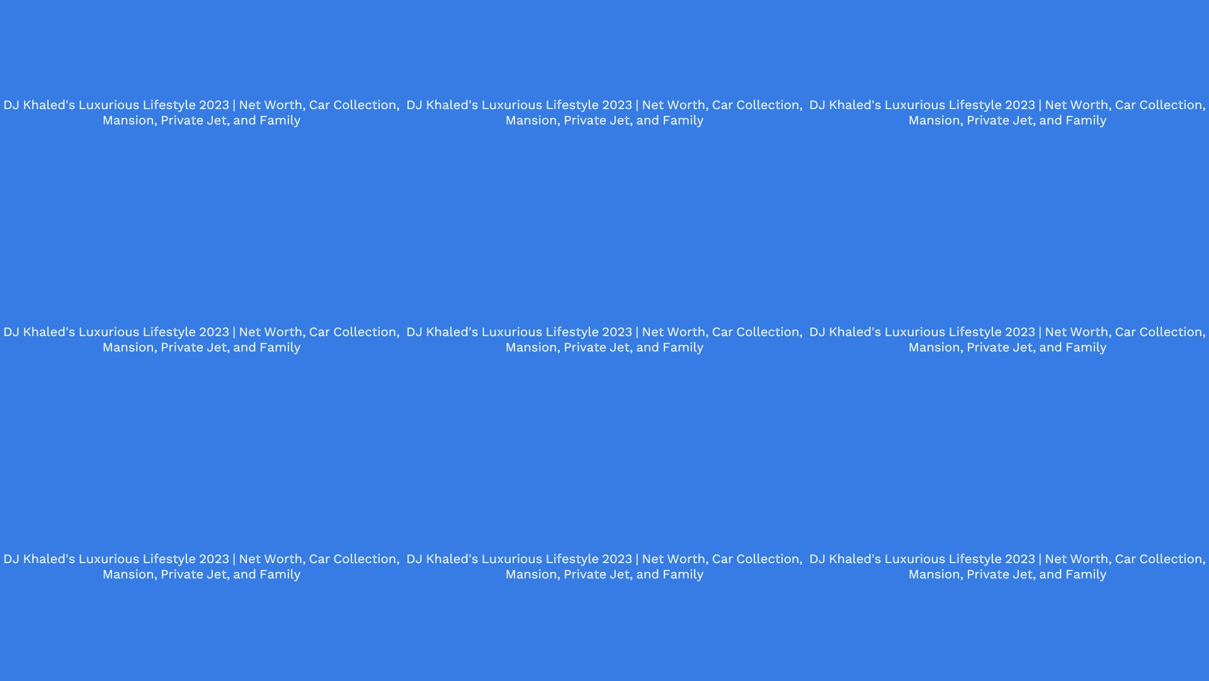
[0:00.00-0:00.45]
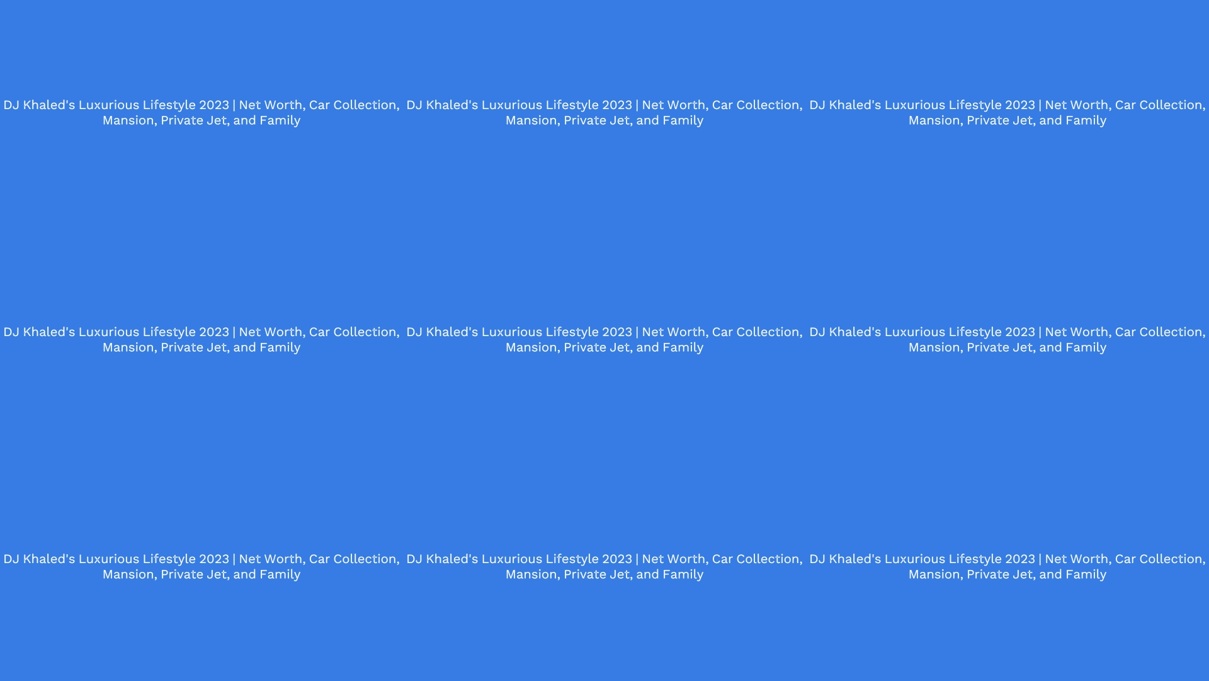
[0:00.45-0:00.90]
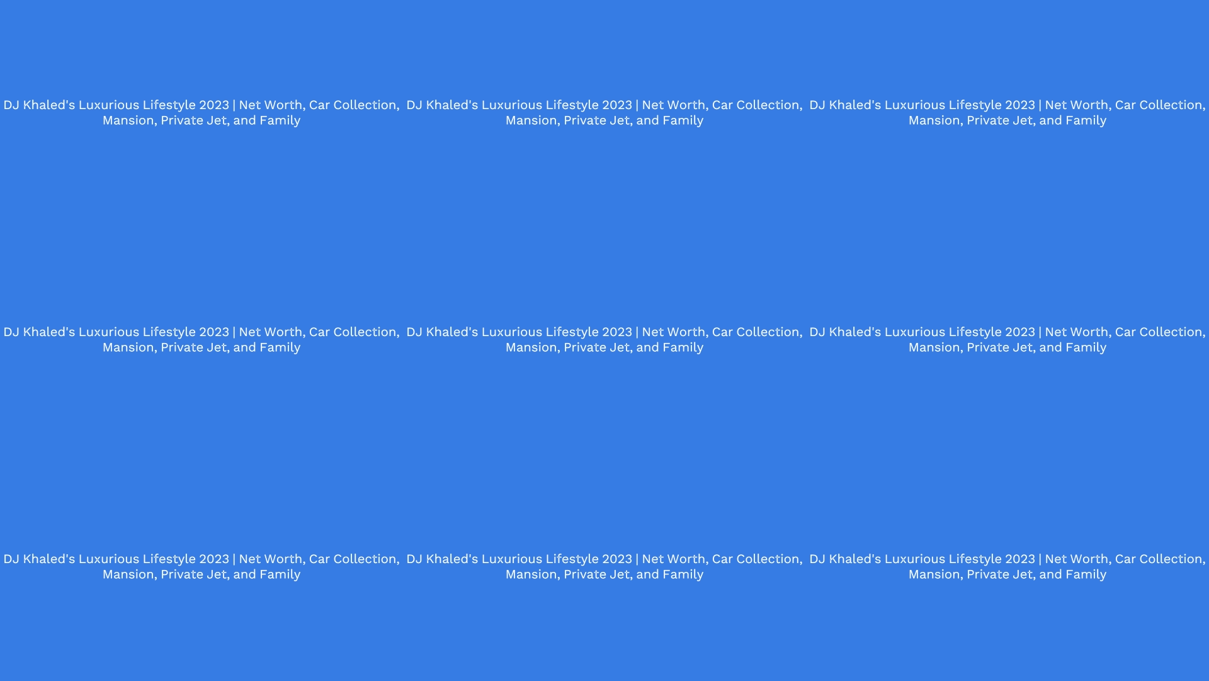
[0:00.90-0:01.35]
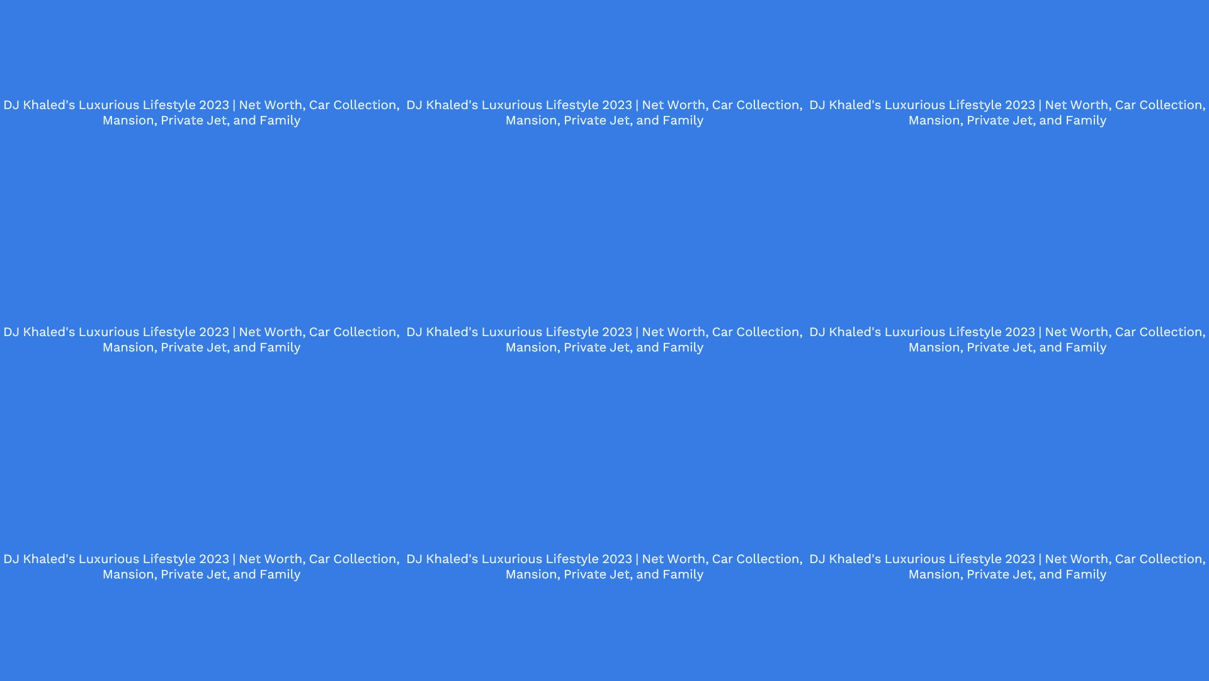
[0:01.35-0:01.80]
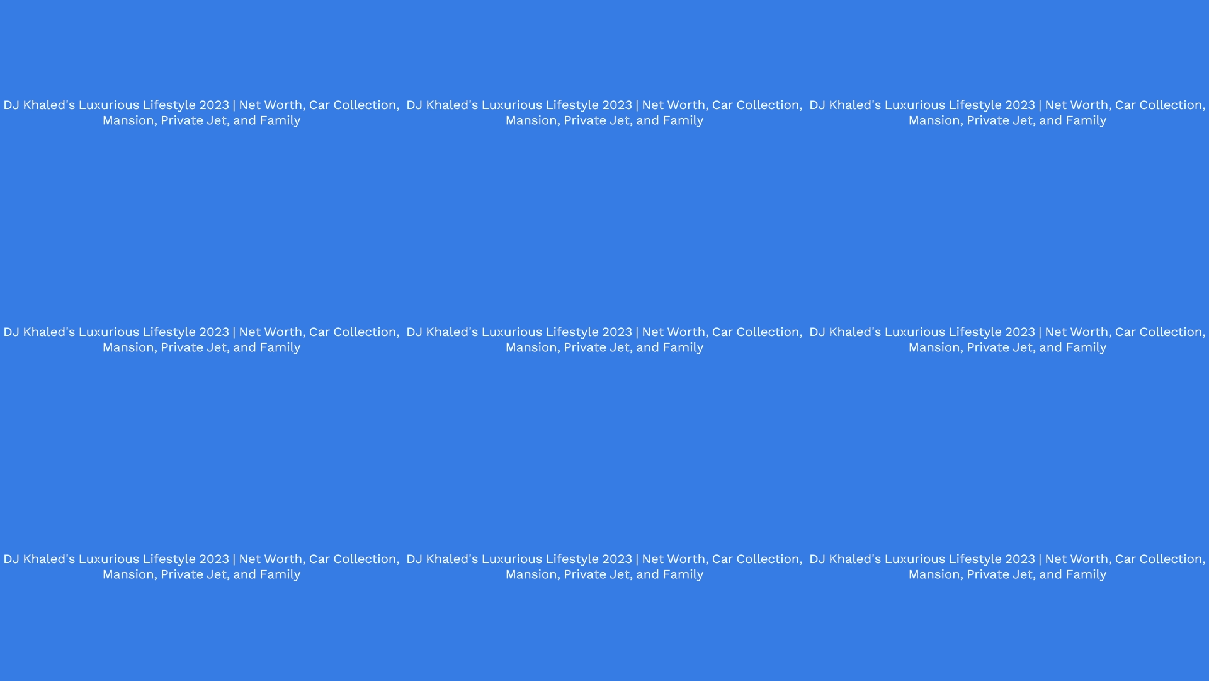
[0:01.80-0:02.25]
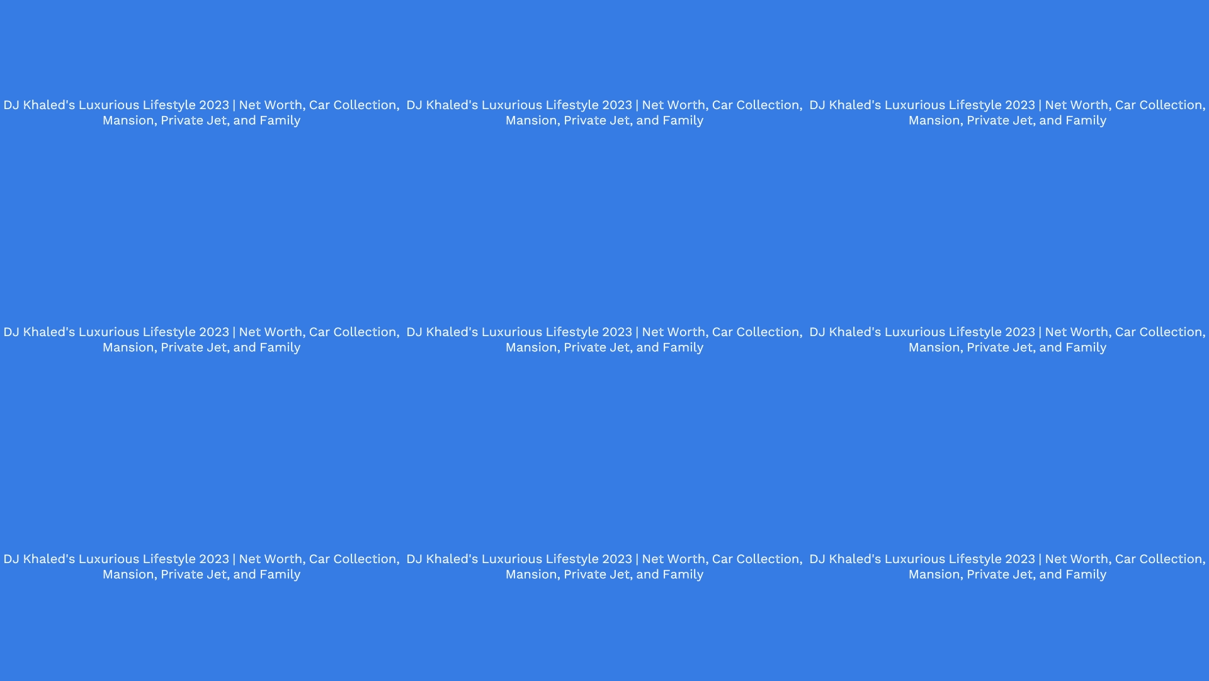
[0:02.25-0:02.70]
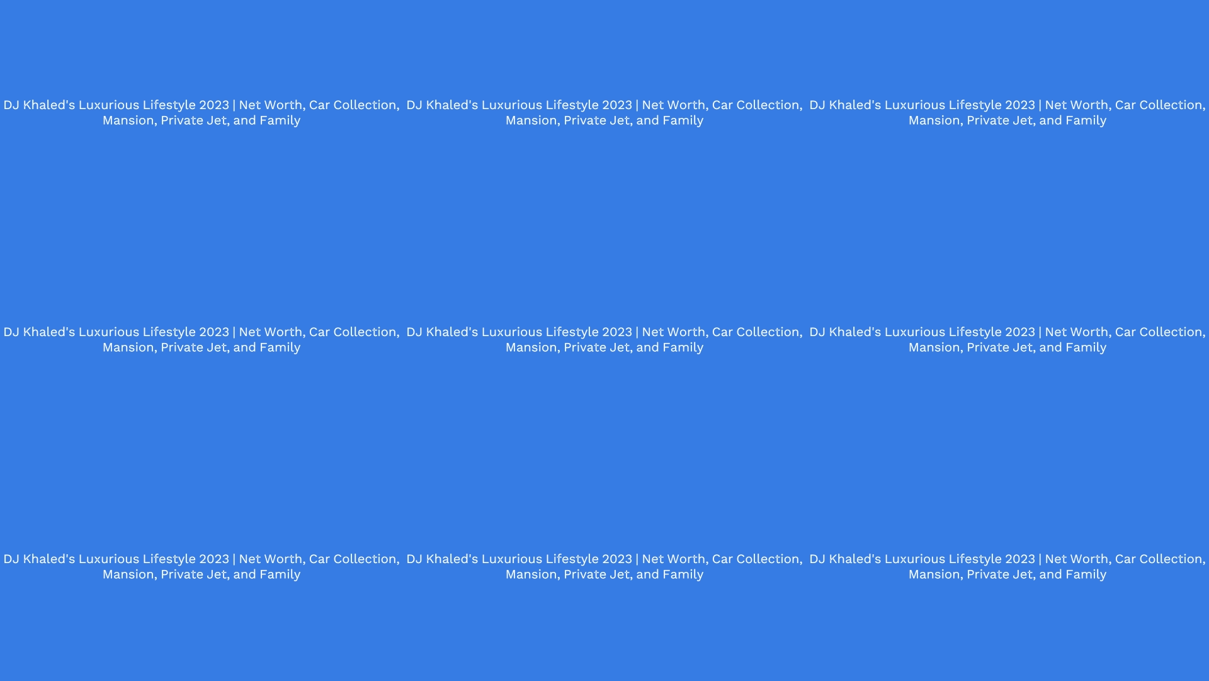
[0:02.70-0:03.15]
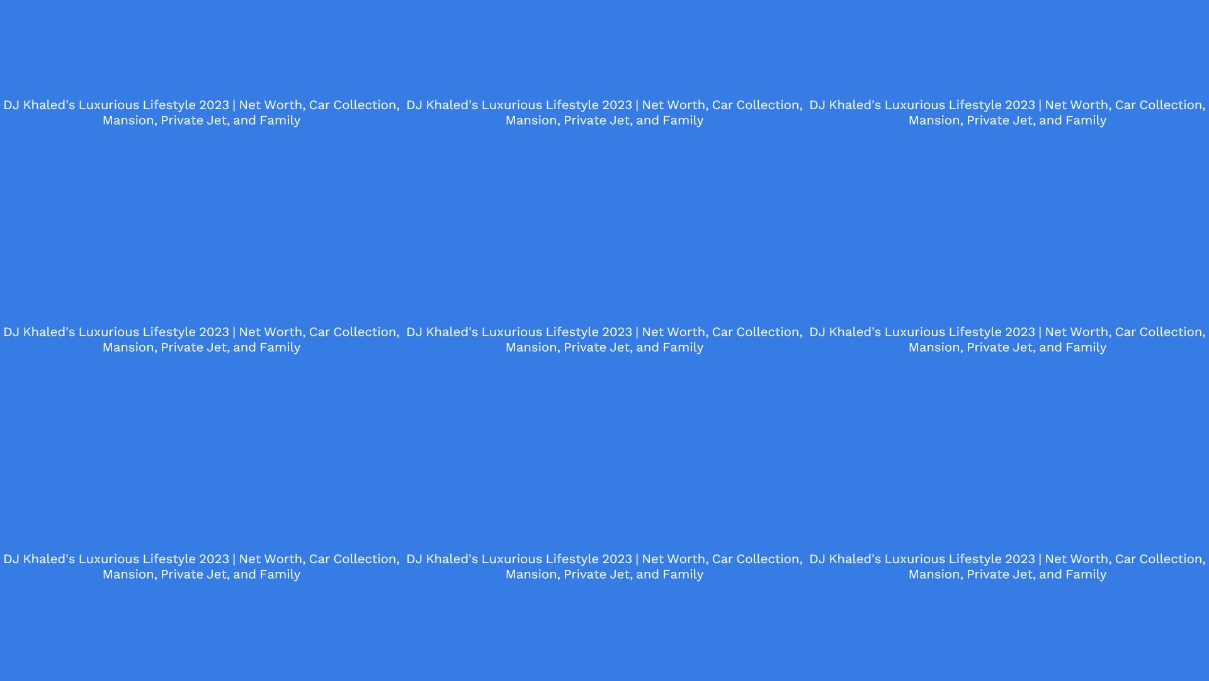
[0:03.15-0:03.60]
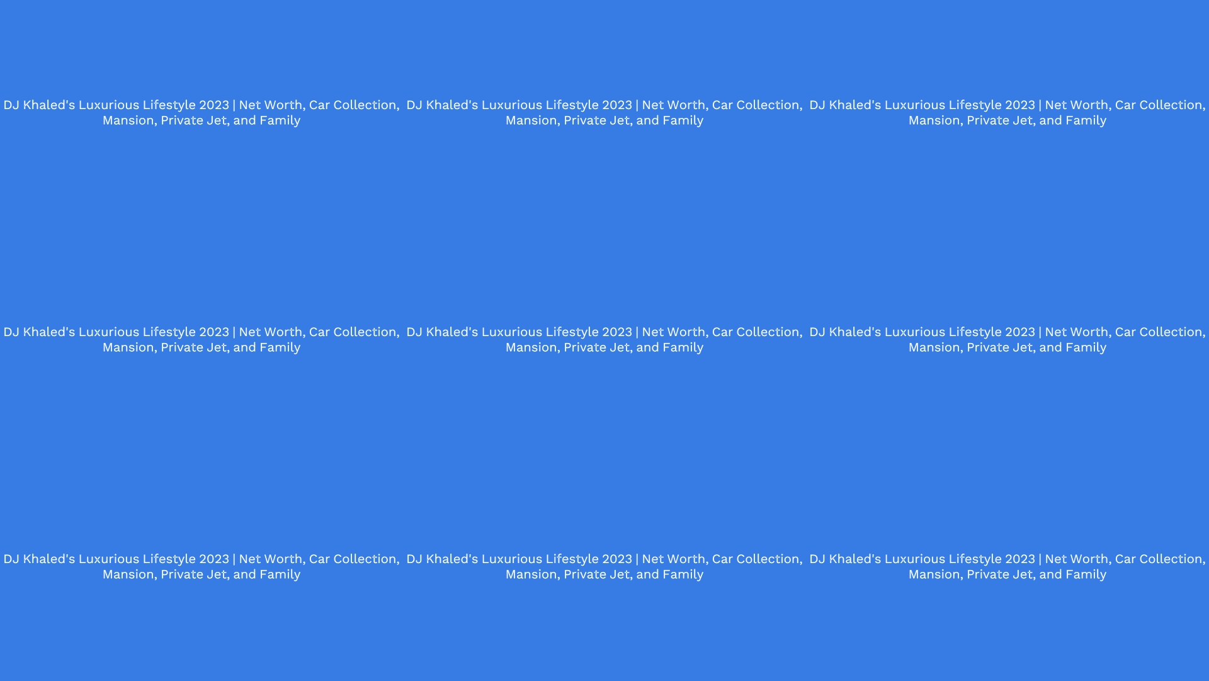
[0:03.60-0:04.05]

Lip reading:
[unreadable: no face in view]